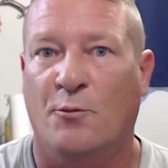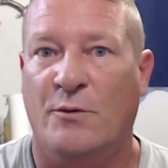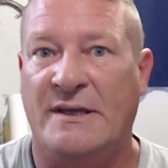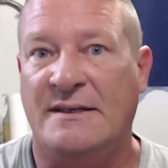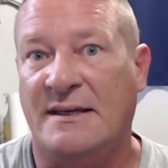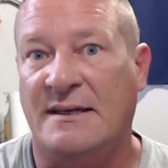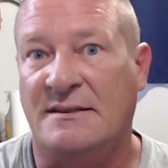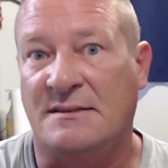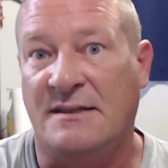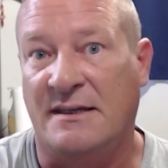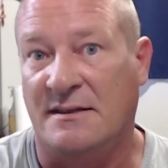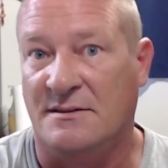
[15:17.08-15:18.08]
we can take a
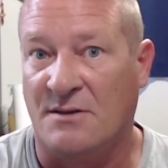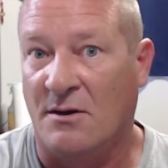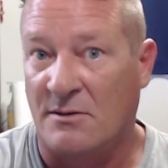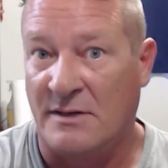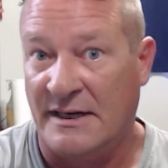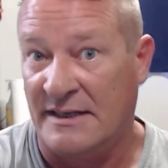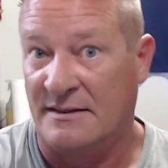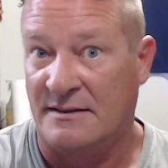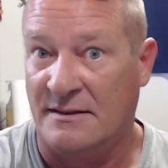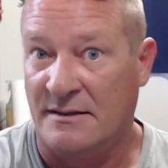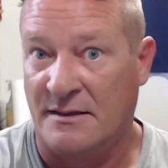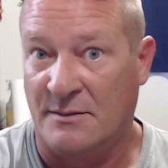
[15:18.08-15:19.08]
snake that's already in
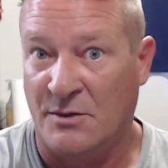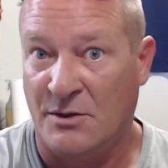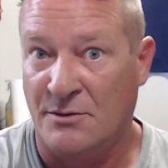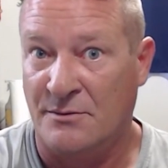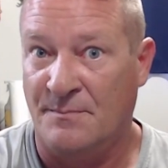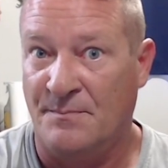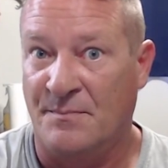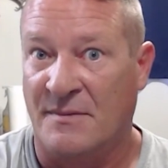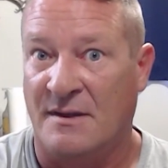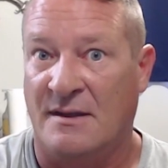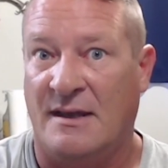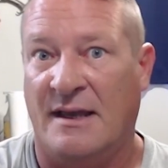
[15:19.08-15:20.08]
thinking mode
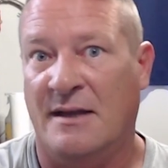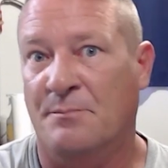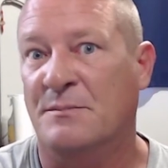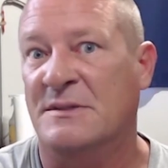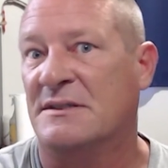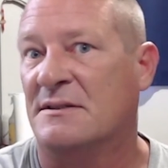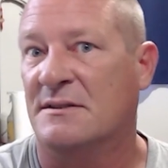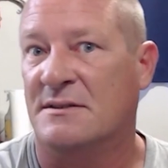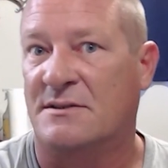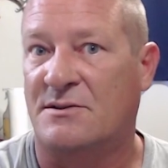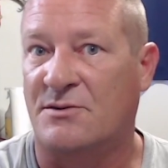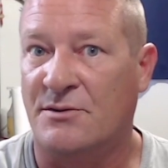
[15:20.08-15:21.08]
and
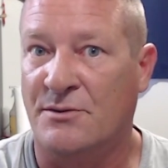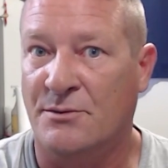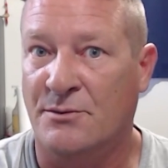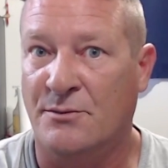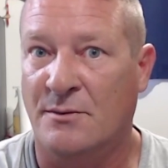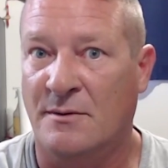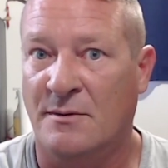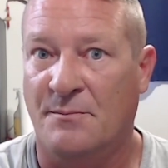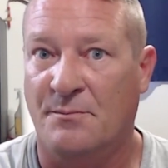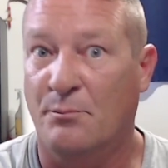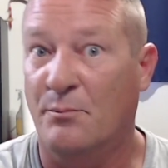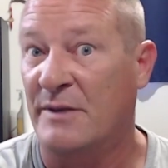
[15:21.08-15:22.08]
misconstrue
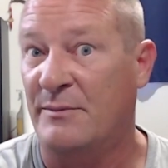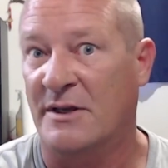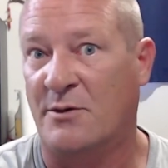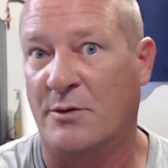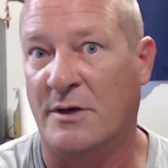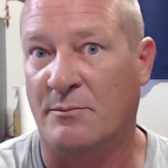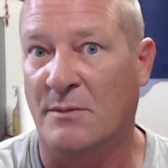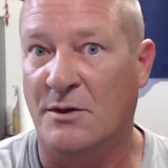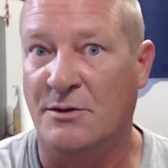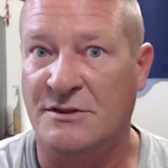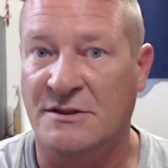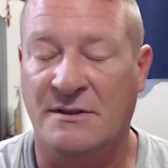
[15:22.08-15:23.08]
maybe a quick
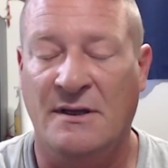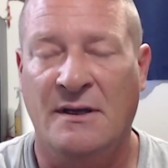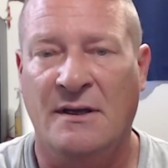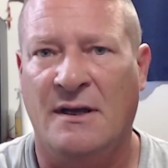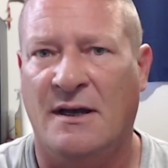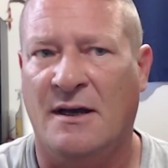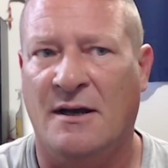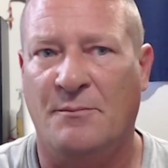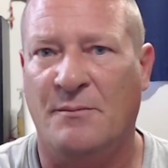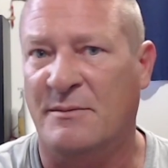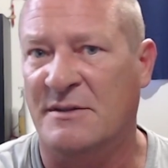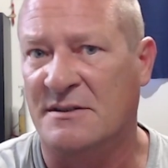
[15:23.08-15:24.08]
motion,
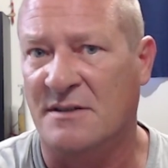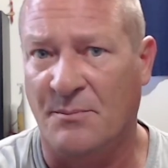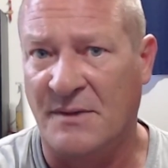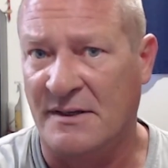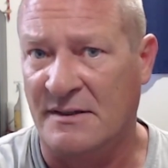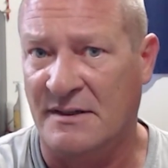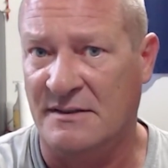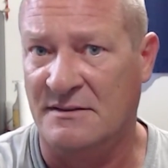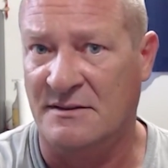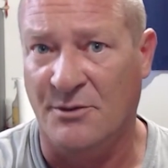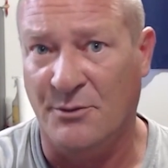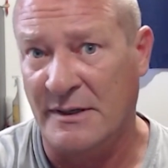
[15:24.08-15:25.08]
maybe something that
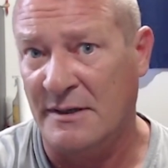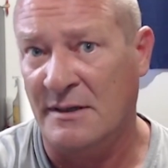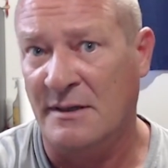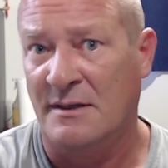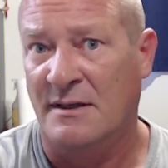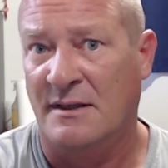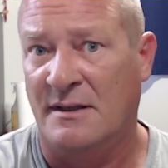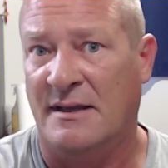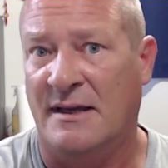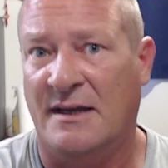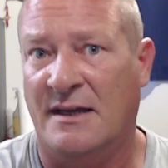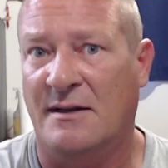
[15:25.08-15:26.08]
it's doing
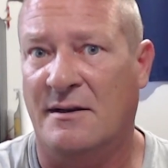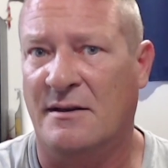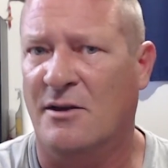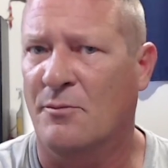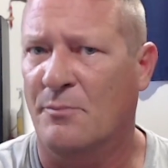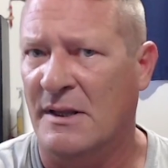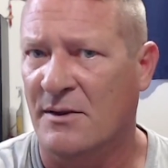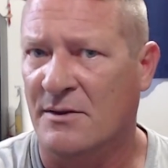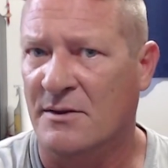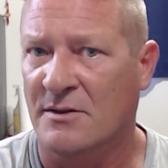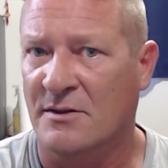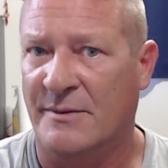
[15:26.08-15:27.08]
that may
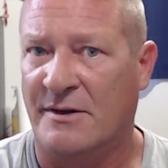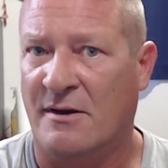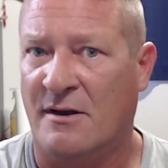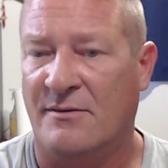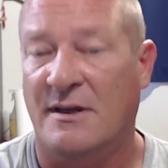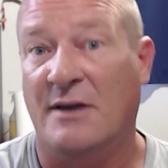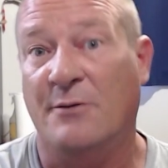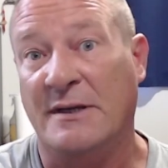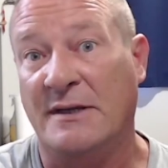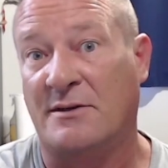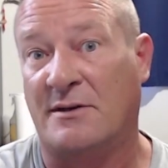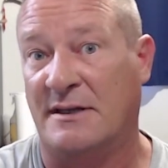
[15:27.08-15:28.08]
look a little bit off, and
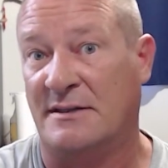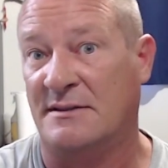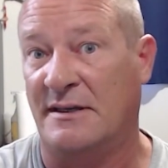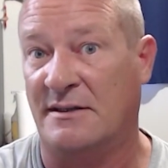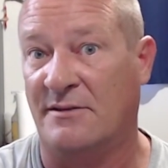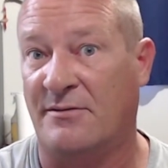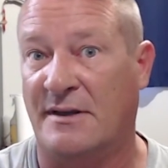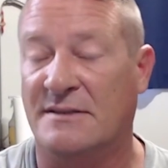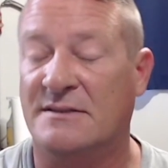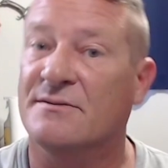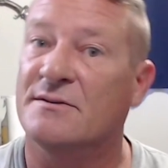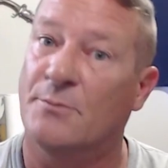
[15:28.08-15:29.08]
we can turn that snake
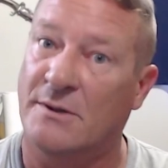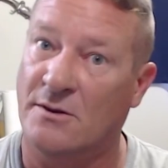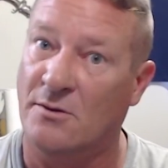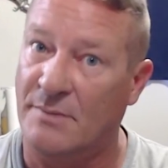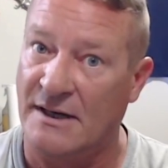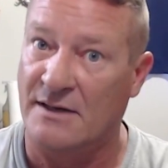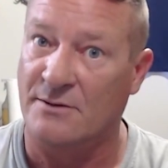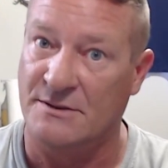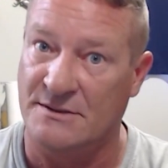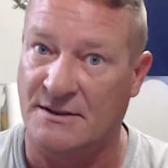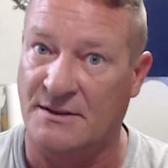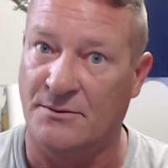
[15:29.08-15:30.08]
defensive, so we can go
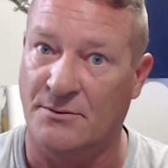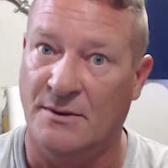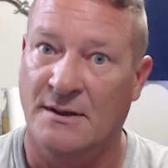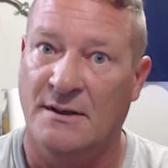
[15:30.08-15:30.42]
backwards too.